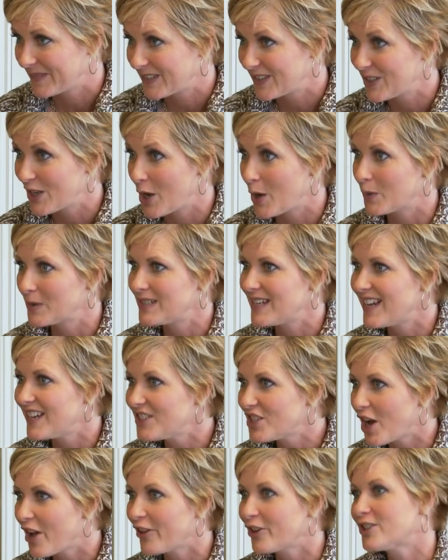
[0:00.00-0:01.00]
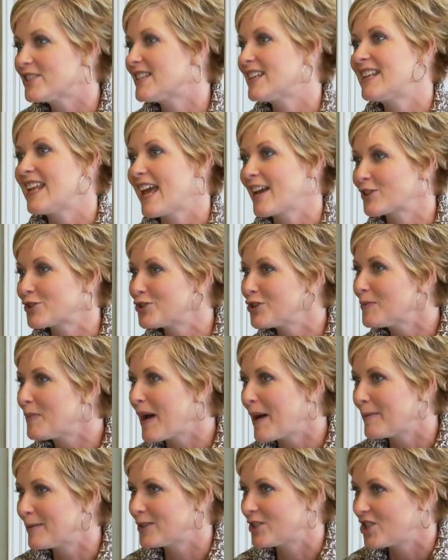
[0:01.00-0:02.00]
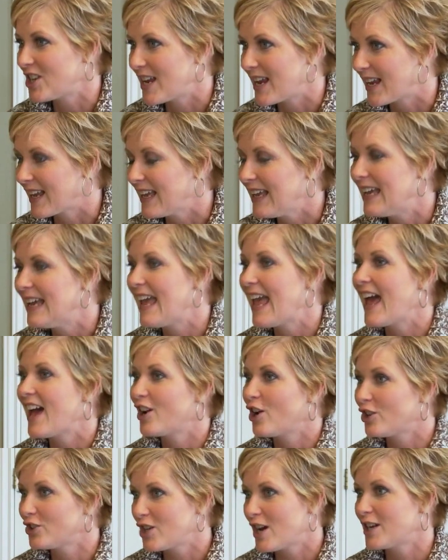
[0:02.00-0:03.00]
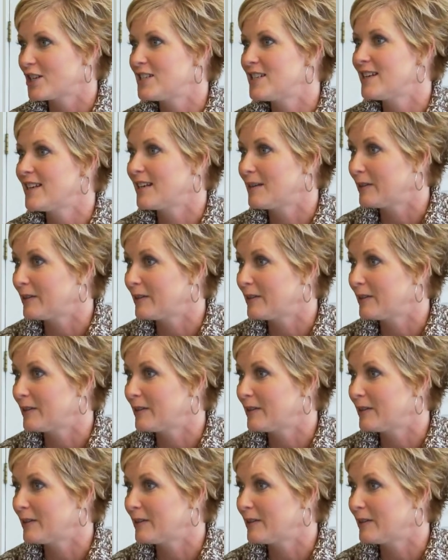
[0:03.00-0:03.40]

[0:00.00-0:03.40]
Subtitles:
So $10 in extra publishing, and I'll talk to you in